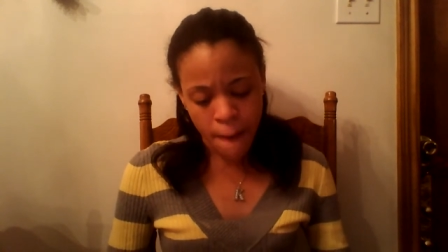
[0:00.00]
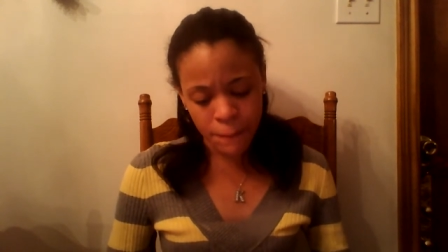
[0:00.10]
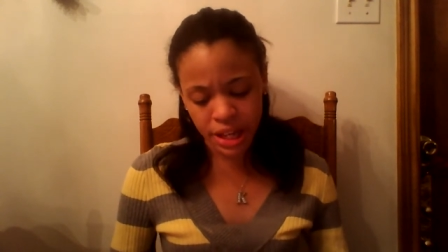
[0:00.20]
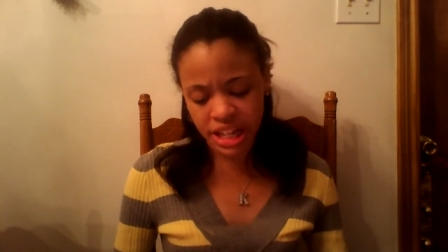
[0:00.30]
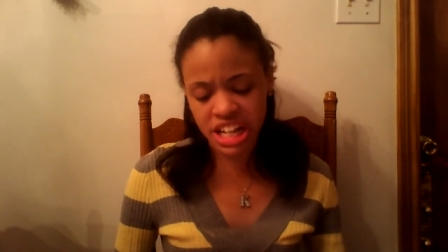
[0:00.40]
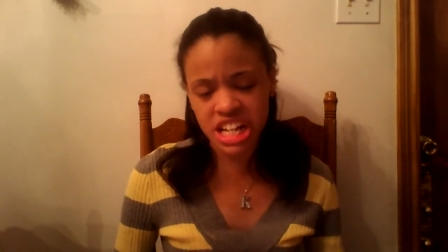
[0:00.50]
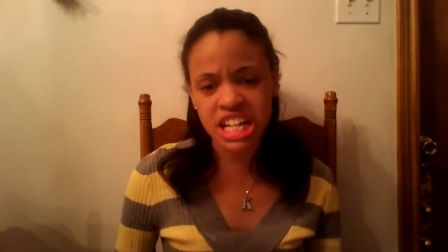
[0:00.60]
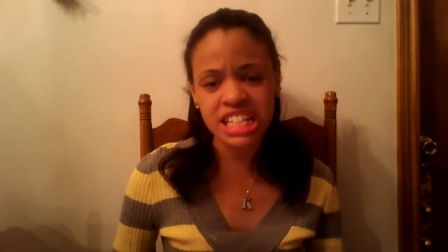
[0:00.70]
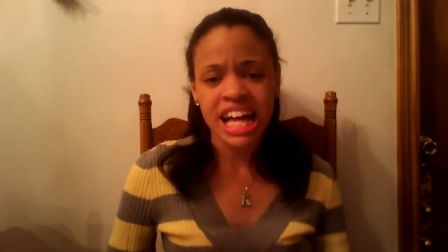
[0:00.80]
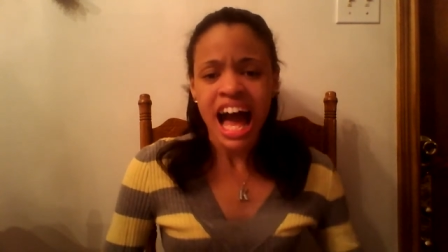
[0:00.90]

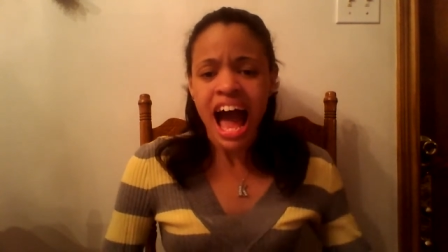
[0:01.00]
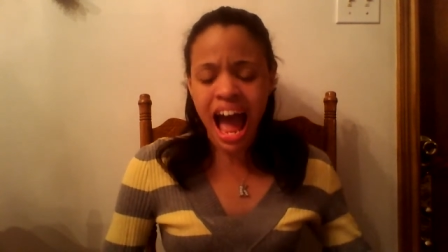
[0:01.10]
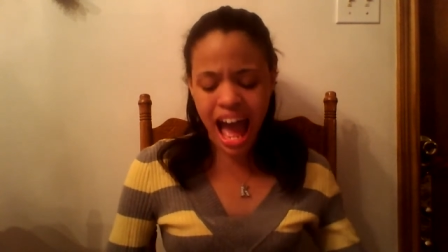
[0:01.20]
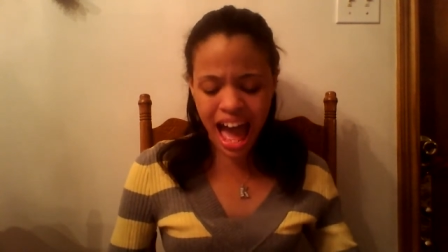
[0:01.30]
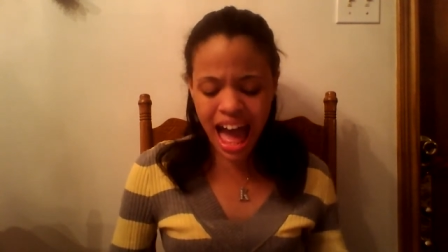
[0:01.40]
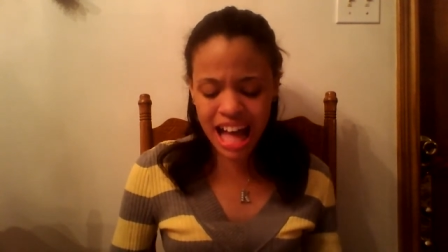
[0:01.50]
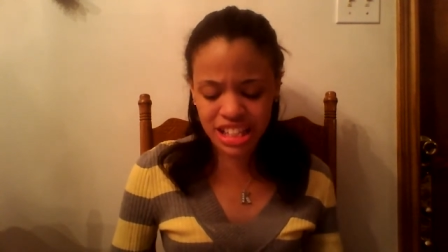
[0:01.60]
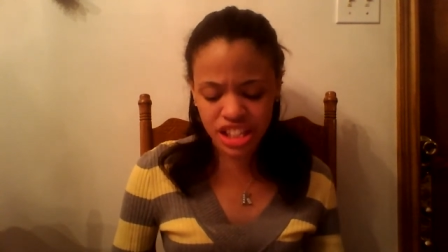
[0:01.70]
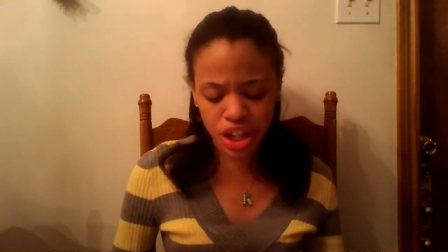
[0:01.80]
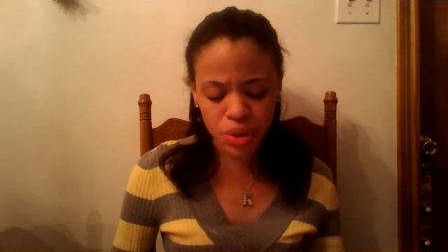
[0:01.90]
Because I
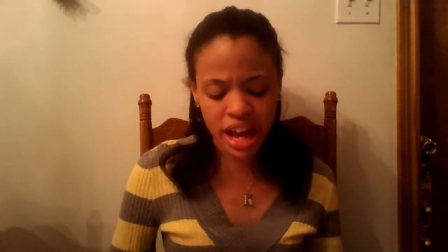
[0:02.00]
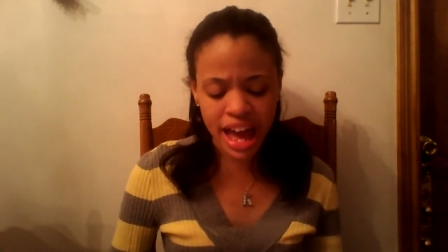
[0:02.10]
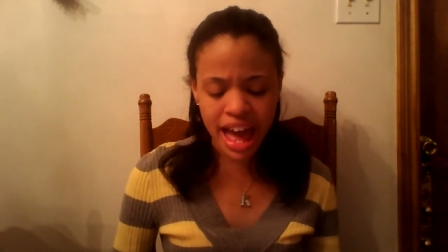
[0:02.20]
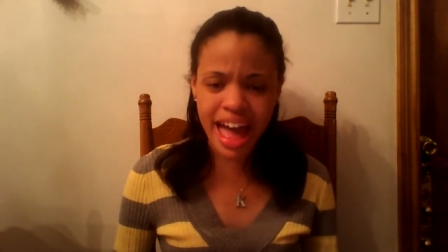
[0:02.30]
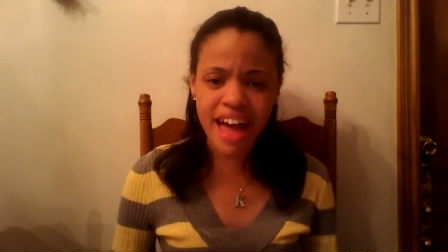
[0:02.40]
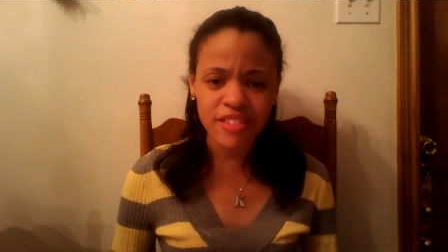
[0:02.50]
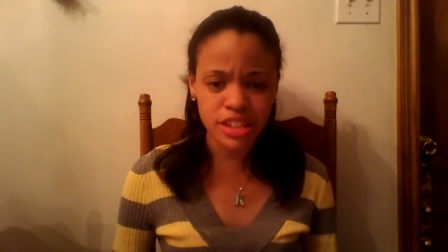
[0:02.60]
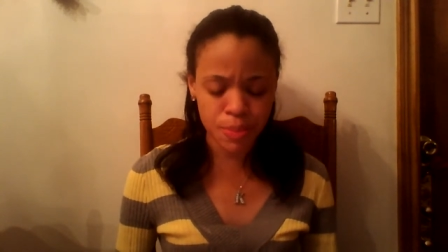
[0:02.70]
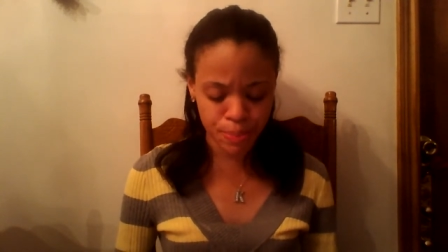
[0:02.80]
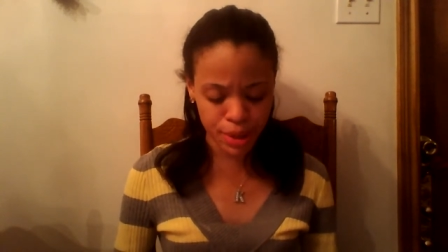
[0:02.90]
don't have
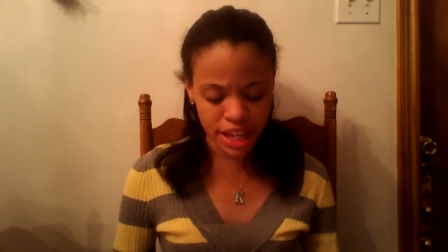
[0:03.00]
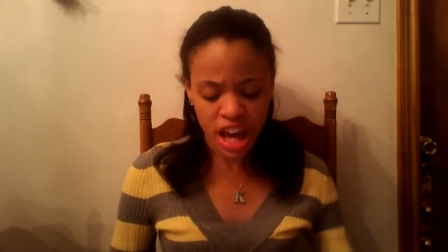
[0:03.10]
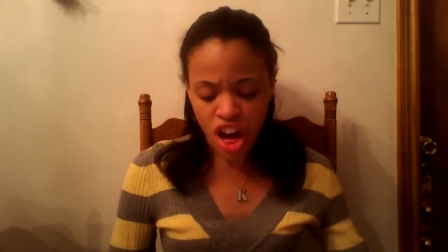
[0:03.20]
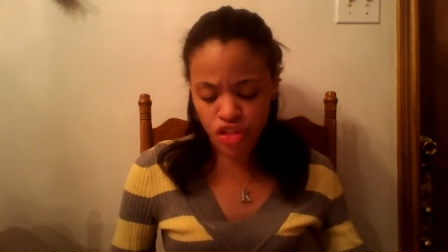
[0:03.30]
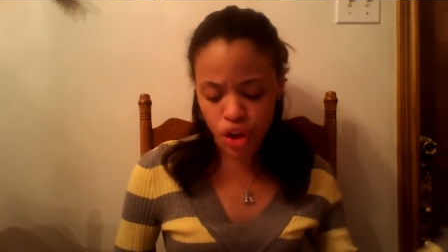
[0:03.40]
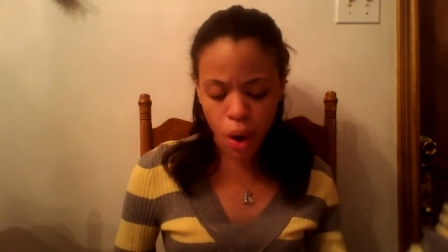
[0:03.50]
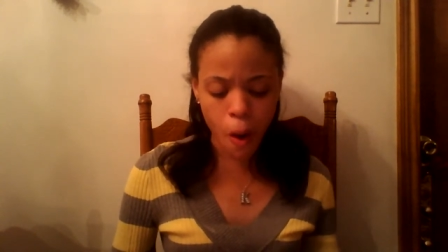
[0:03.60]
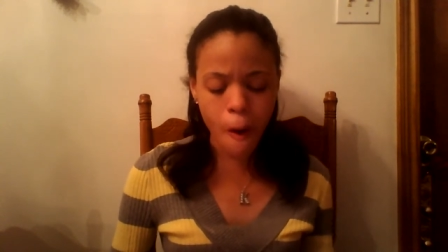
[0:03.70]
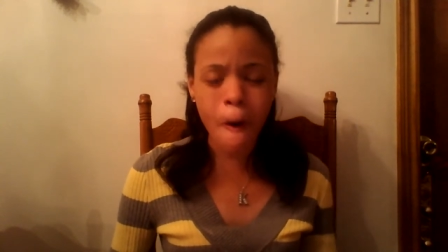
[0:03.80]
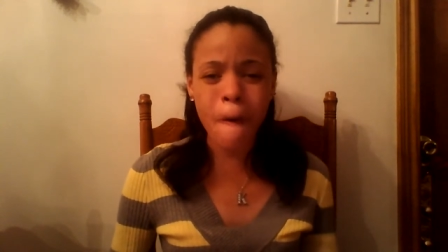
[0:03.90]
to be the
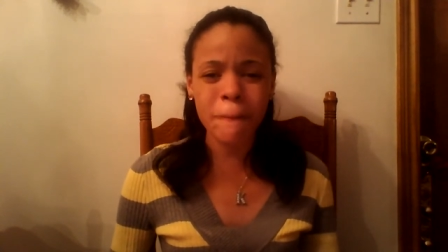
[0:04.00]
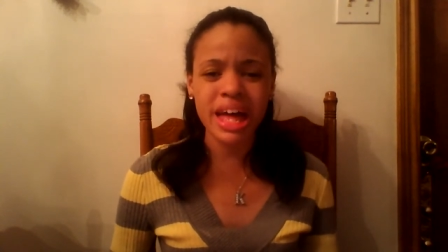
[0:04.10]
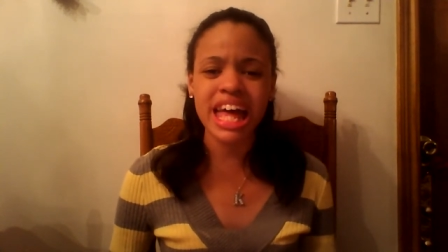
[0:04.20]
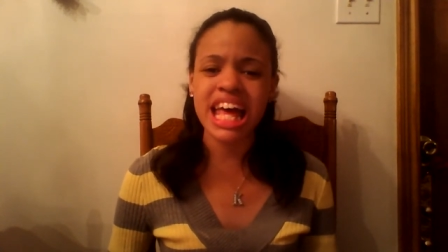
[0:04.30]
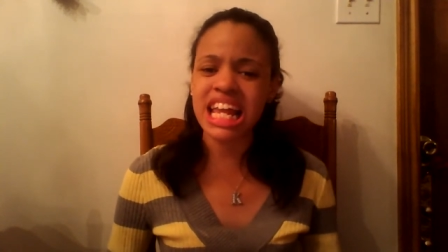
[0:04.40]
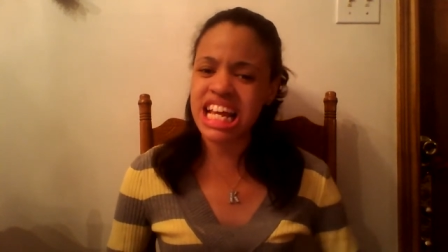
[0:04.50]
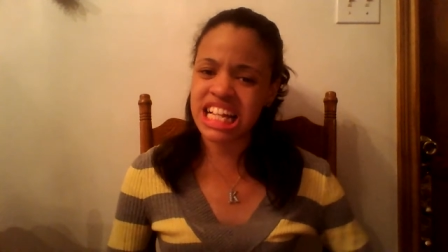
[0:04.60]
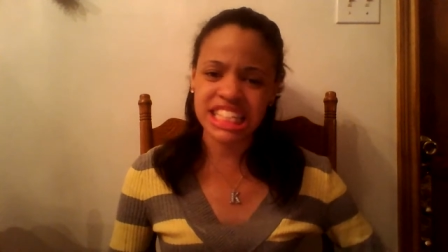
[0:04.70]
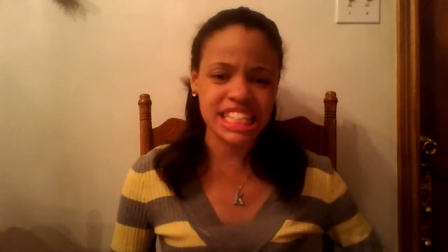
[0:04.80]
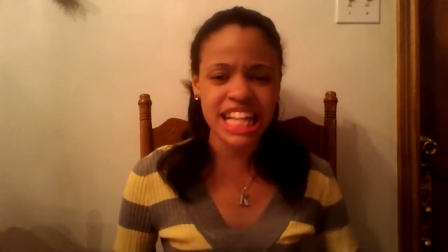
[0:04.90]
old man
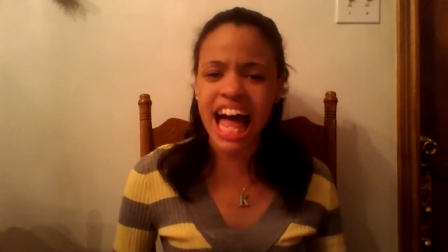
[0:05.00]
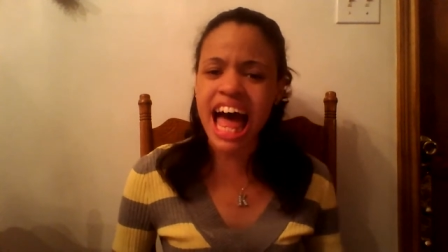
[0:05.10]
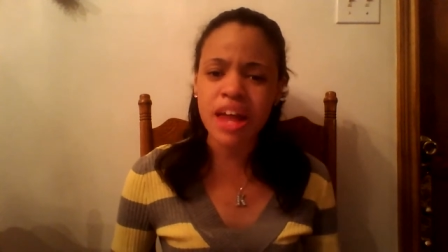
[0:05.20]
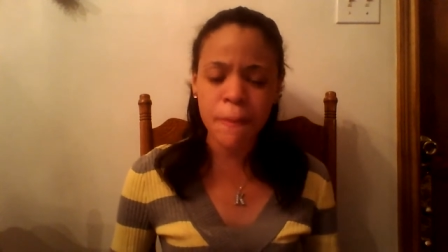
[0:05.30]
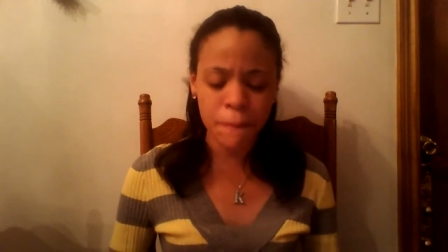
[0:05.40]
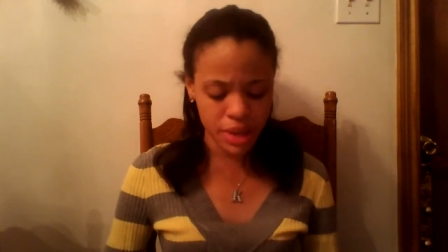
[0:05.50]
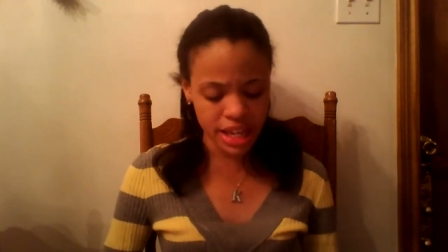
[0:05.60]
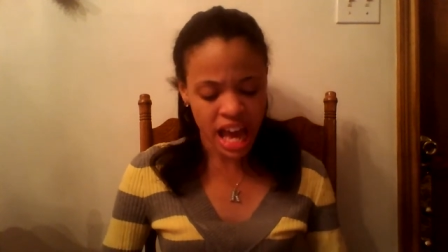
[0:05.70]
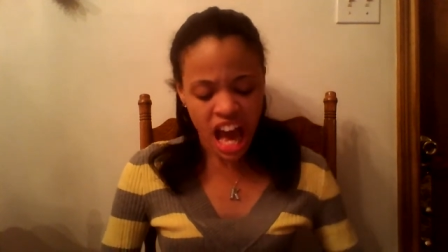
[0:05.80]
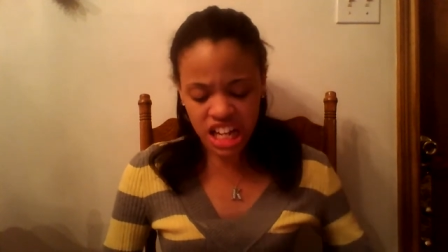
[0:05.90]
inside of me.